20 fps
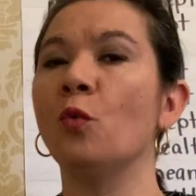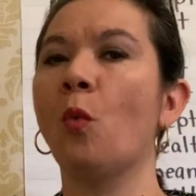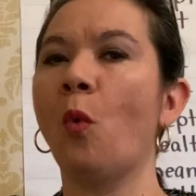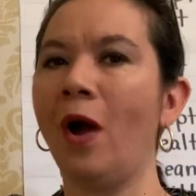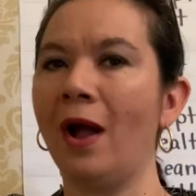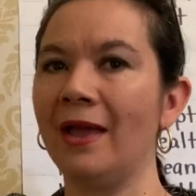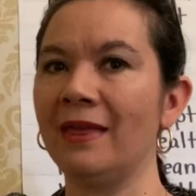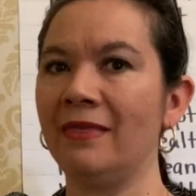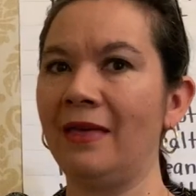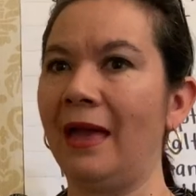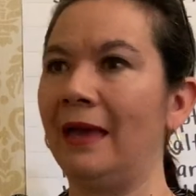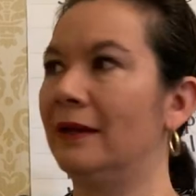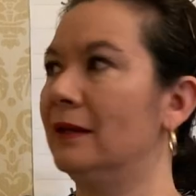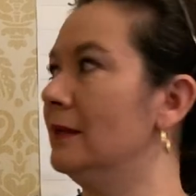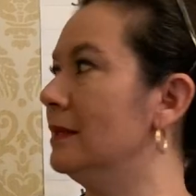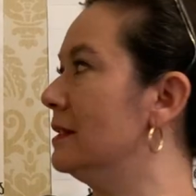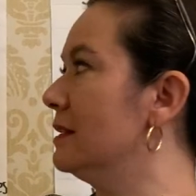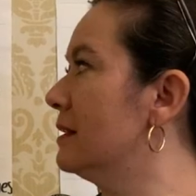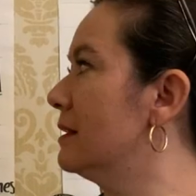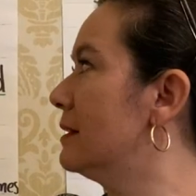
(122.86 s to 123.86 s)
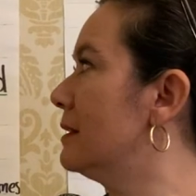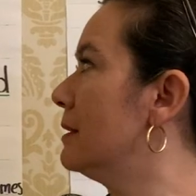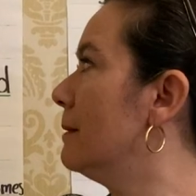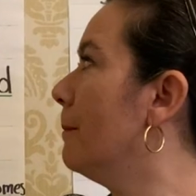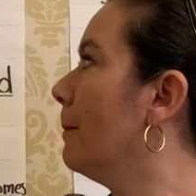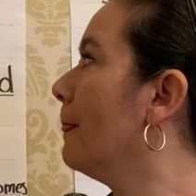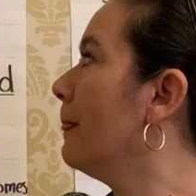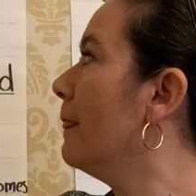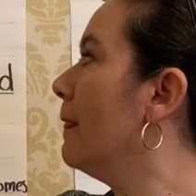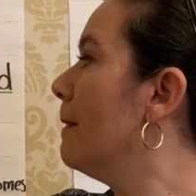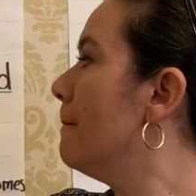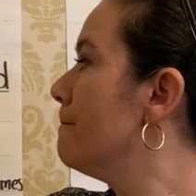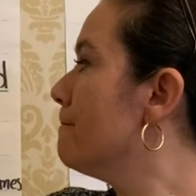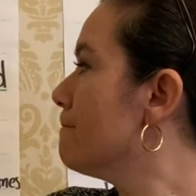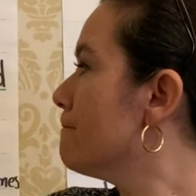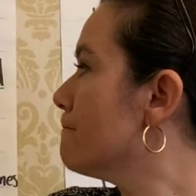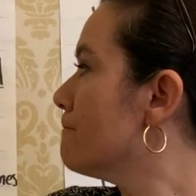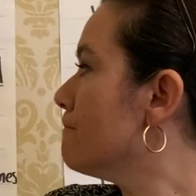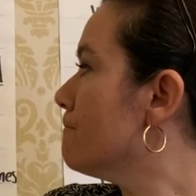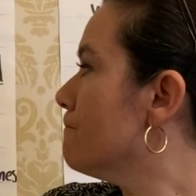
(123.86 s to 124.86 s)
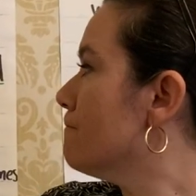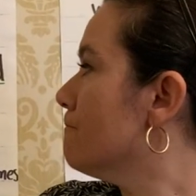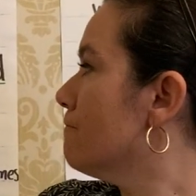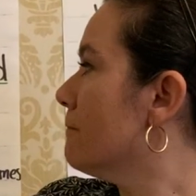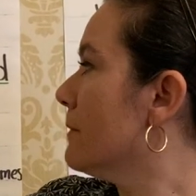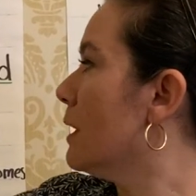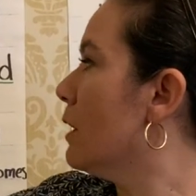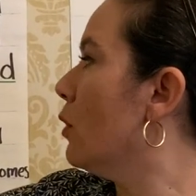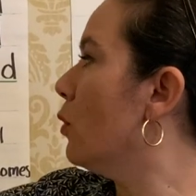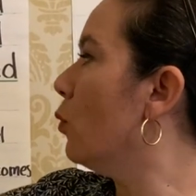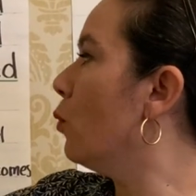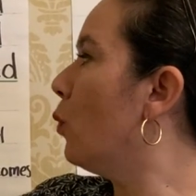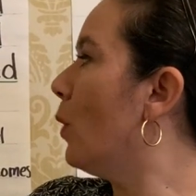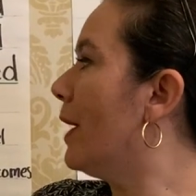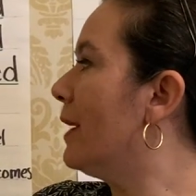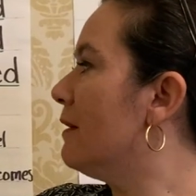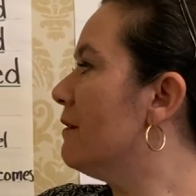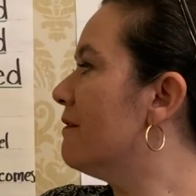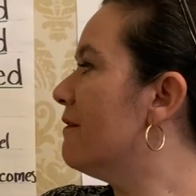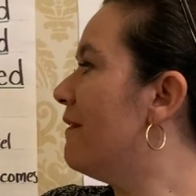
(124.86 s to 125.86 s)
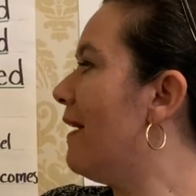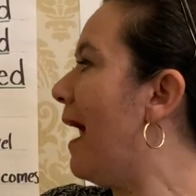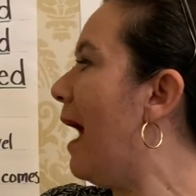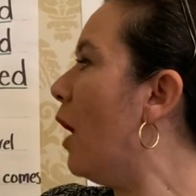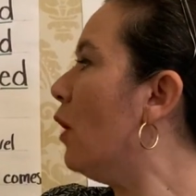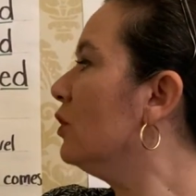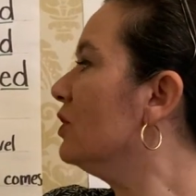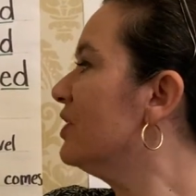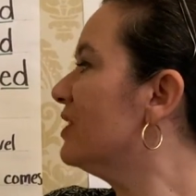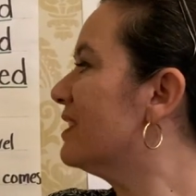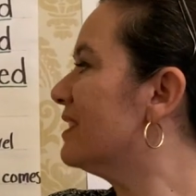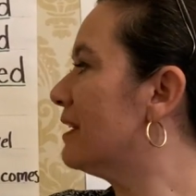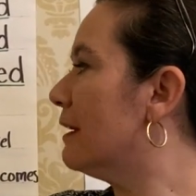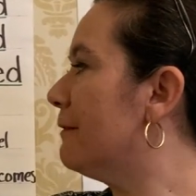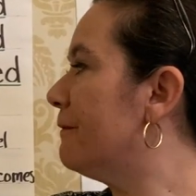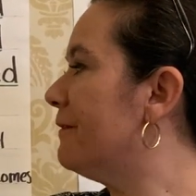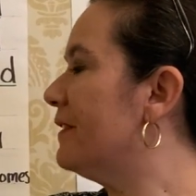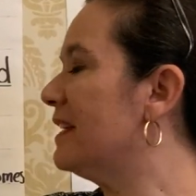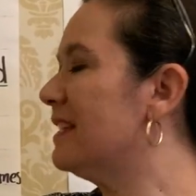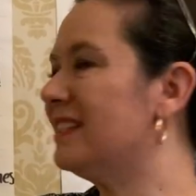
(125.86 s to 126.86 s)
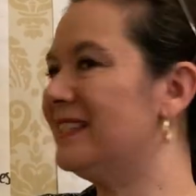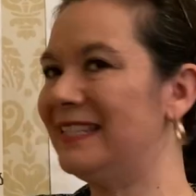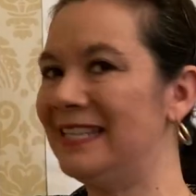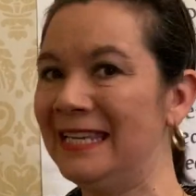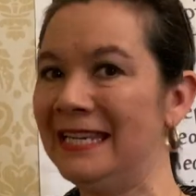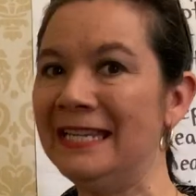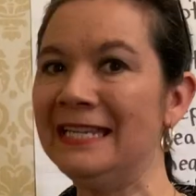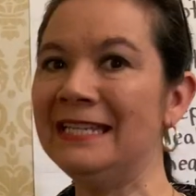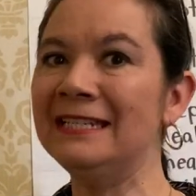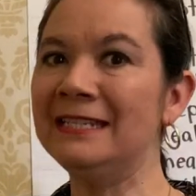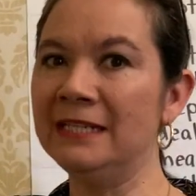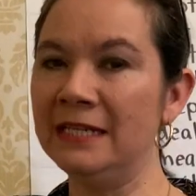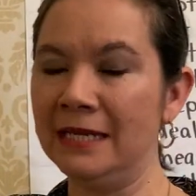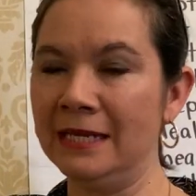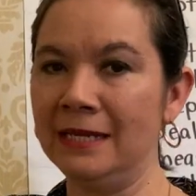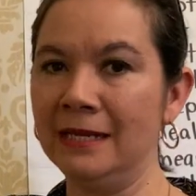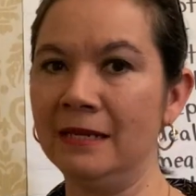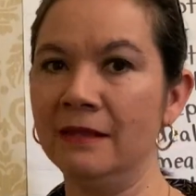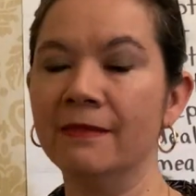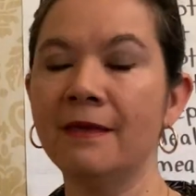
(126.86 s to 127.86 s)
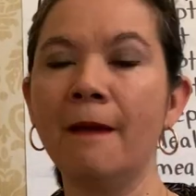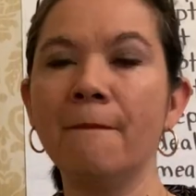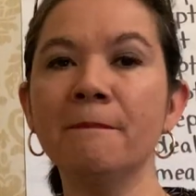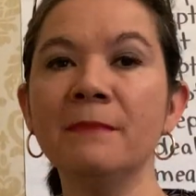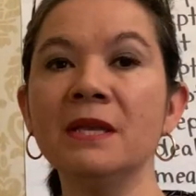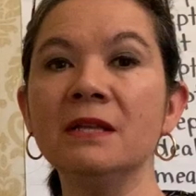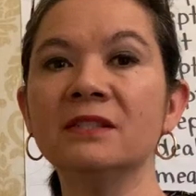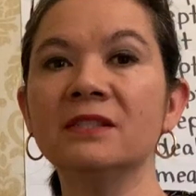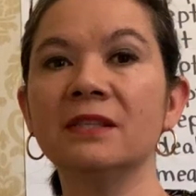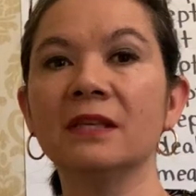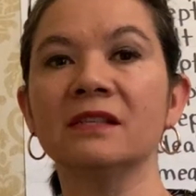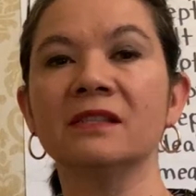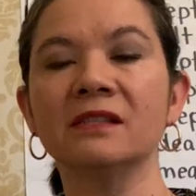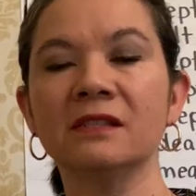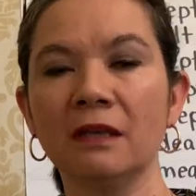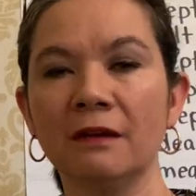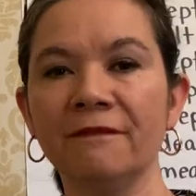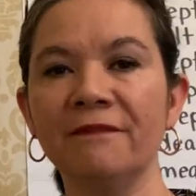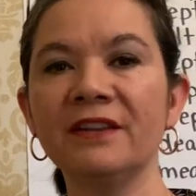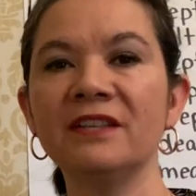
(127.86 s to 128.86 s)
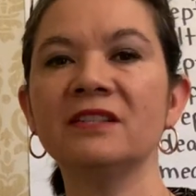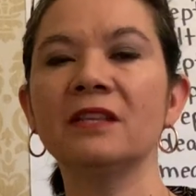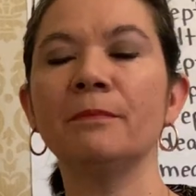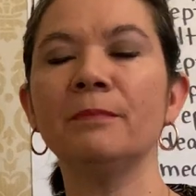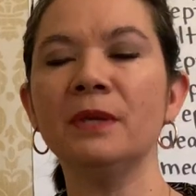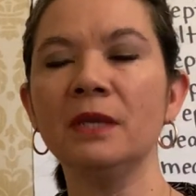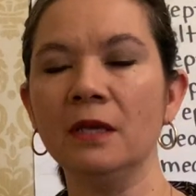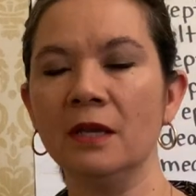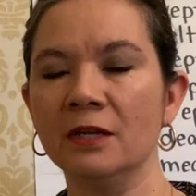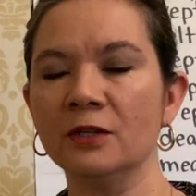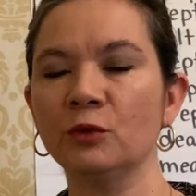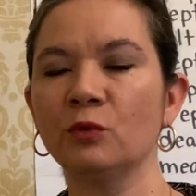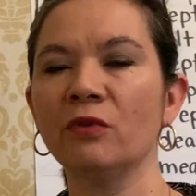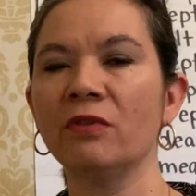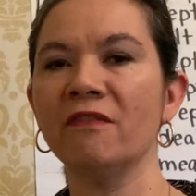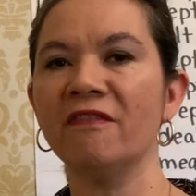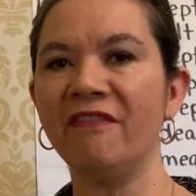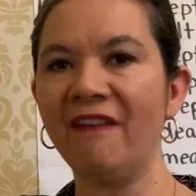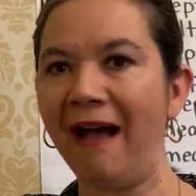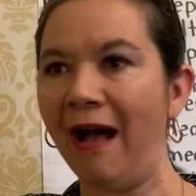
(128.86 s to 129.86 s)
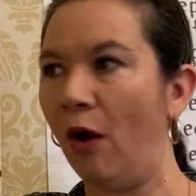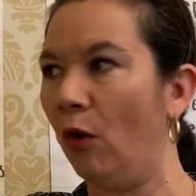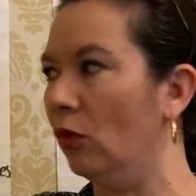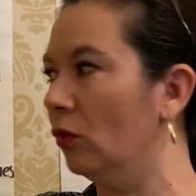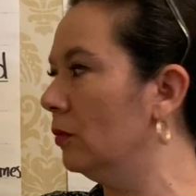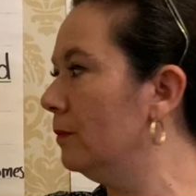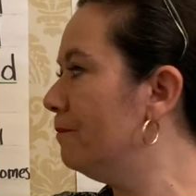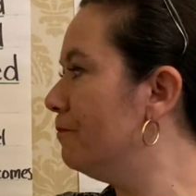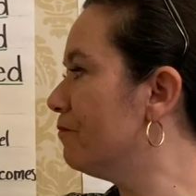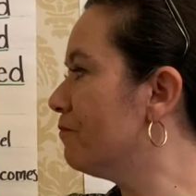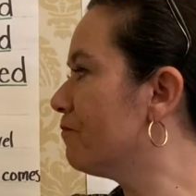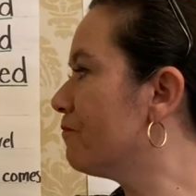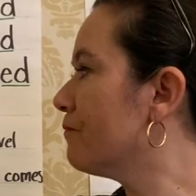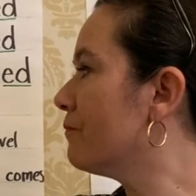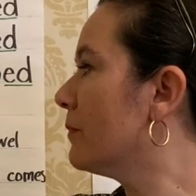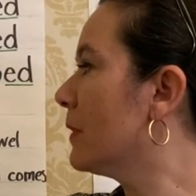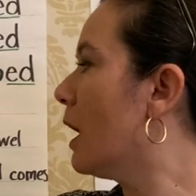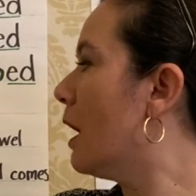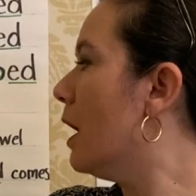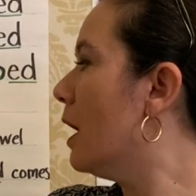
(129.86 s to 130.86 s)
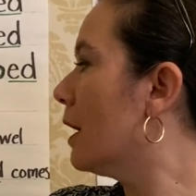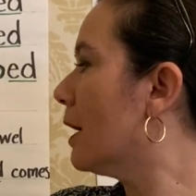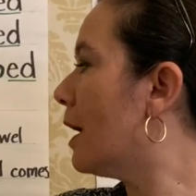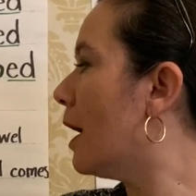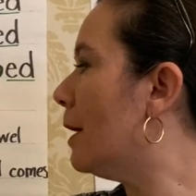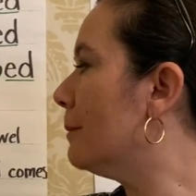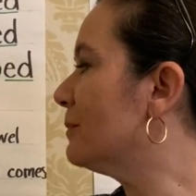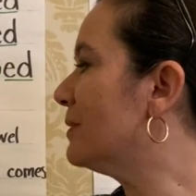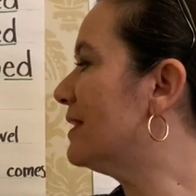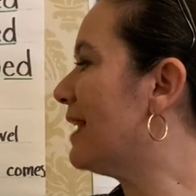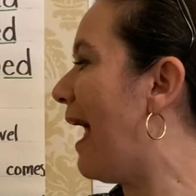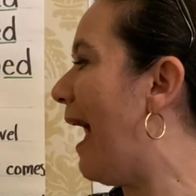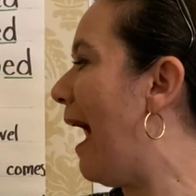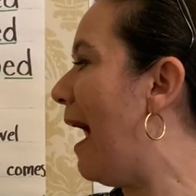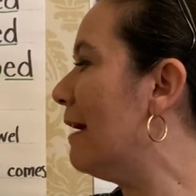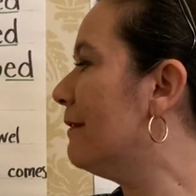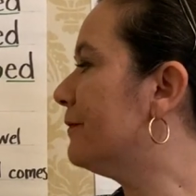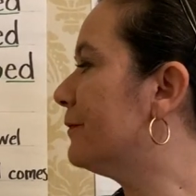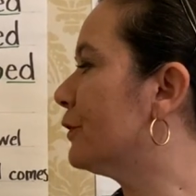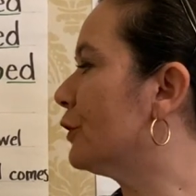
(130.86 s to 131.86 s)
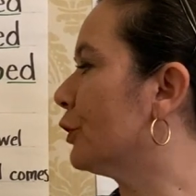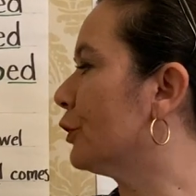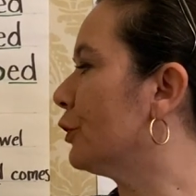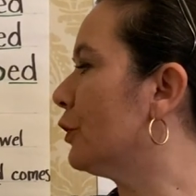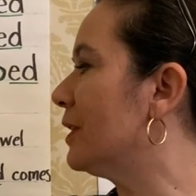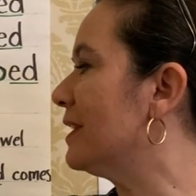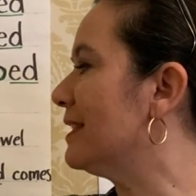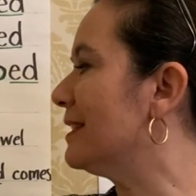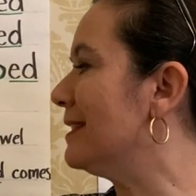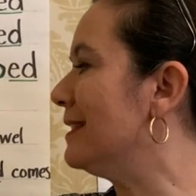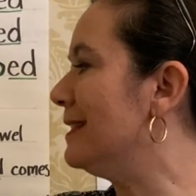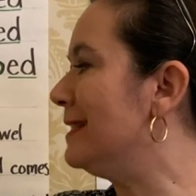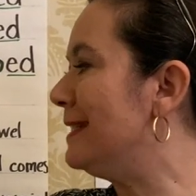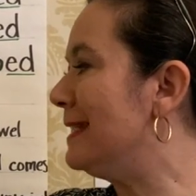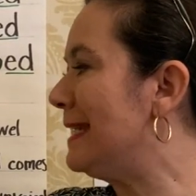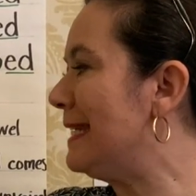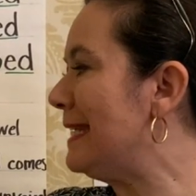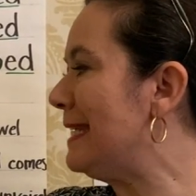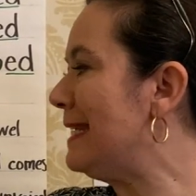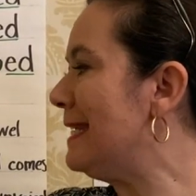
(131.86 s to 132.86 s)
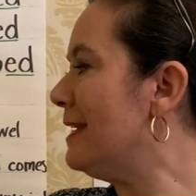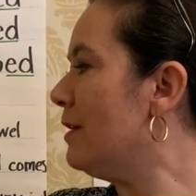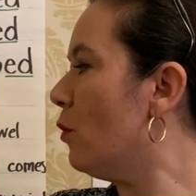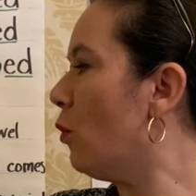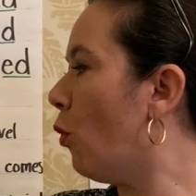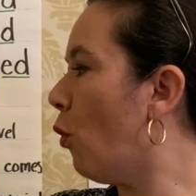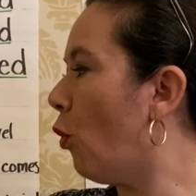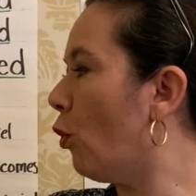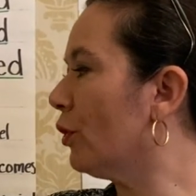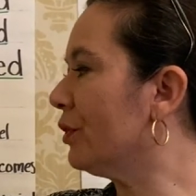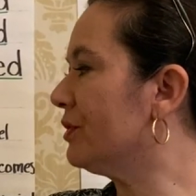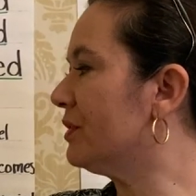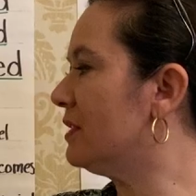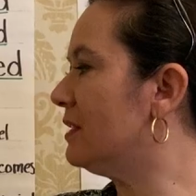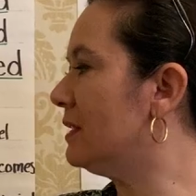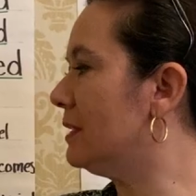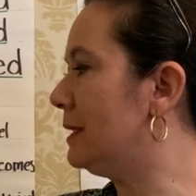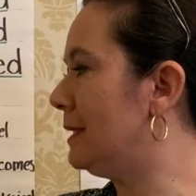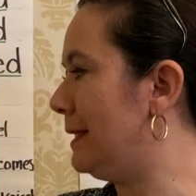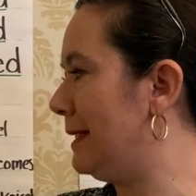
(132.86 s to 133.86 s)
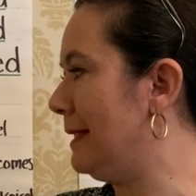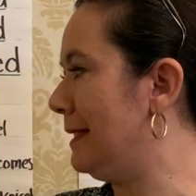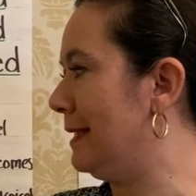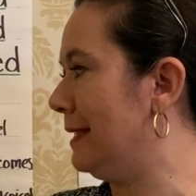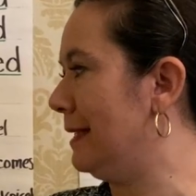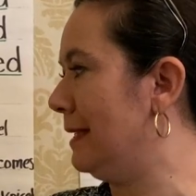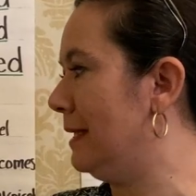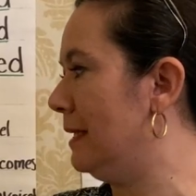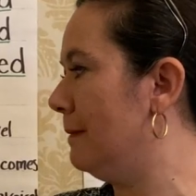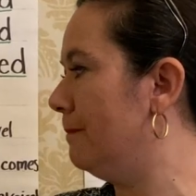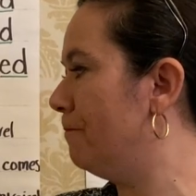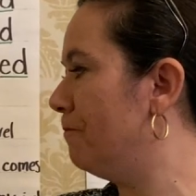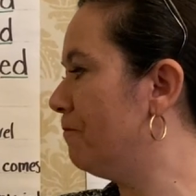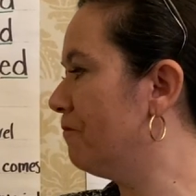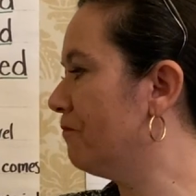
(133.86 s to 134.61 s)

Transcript: why that is. When a vowel suffix ed, that means a suffix that begins with a vowel, comes after D or T,